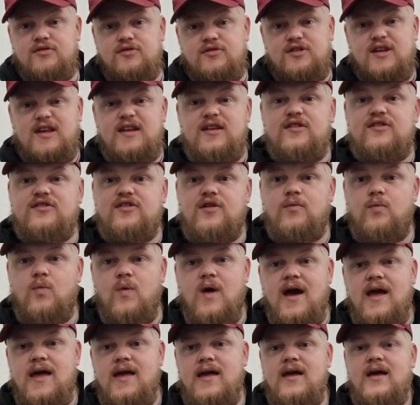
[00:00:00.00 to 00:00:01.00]
in some
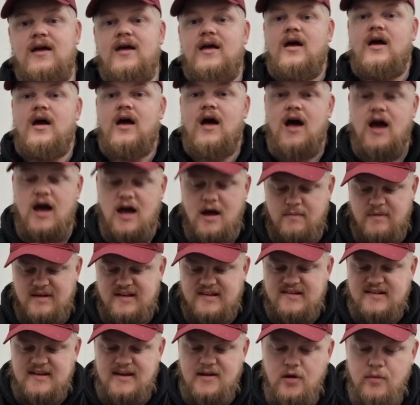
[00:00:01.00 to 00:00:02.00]
way a
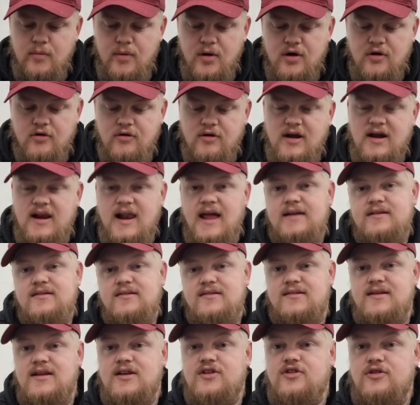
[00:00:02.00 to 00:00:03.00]
steelbook or a
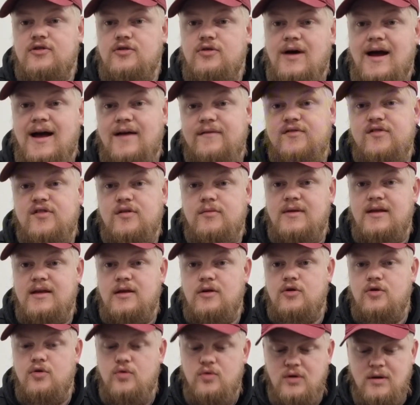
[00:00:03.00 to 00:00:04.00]
collector's edition or have
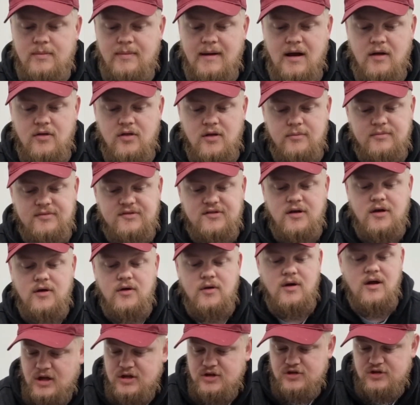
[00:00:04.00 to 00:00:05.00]
something cool about them.
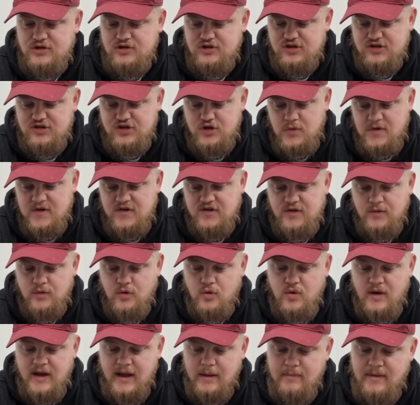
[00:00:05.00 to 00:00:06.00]
So just doing some
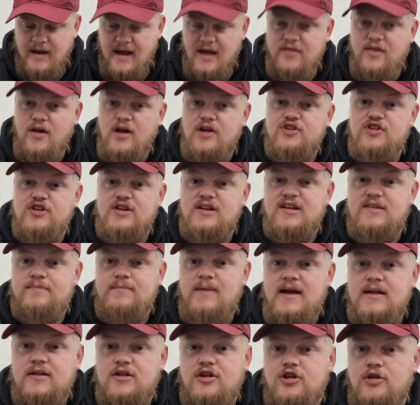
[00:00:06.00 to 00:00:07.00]
quick math, I should
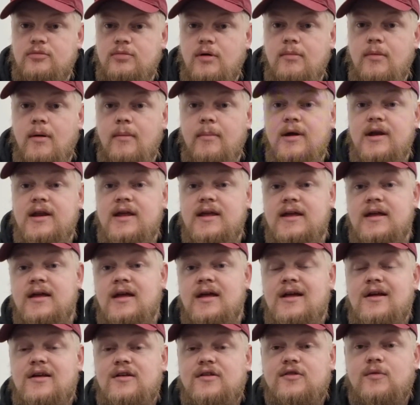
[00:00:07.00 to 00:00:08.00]
expect to double my money.
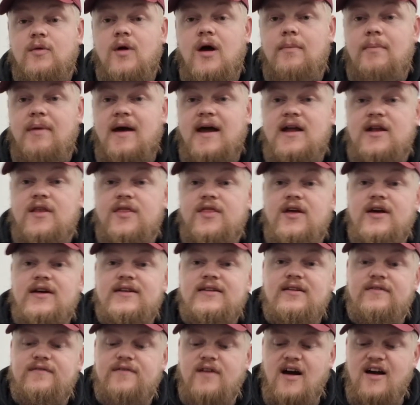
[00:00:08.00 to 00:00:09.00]
So I paid
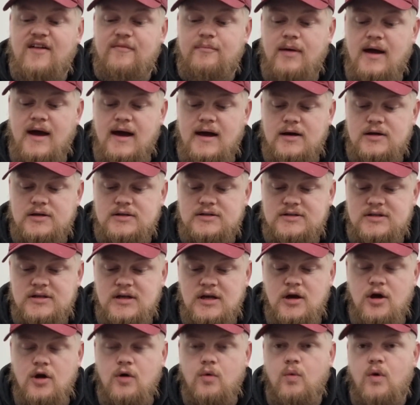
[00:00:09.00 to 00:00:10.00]
£35.
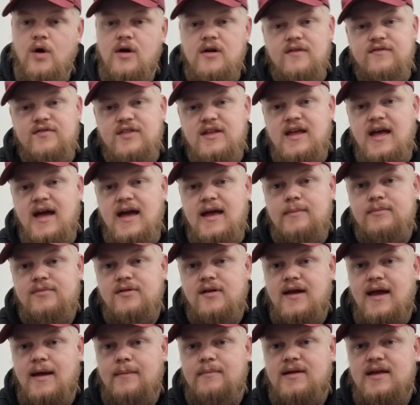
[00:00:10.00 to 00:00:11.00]
One of the games
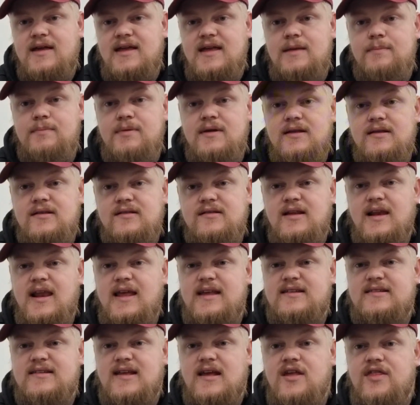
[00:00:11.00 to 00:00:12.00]
I am keeping, so
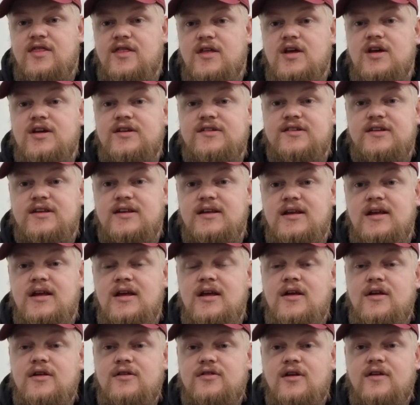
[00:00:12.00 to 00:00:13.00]
let's say 30.
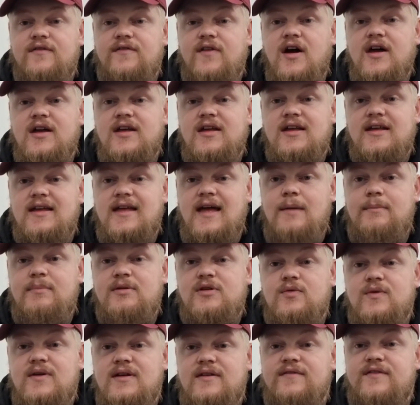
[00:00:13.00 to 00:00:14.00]
So if I can get
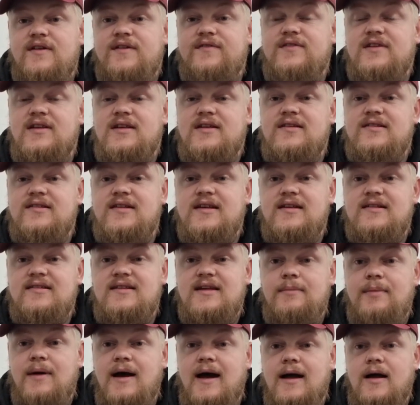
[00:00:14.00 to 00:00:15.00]
between 50 and
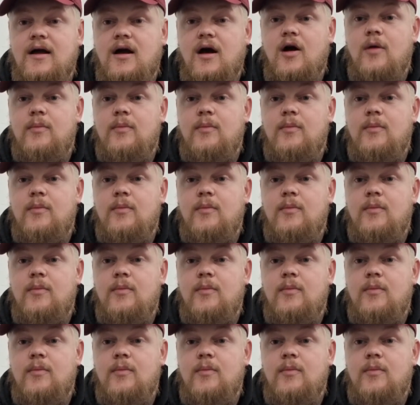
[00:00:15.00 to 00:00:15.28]
60 back, I'll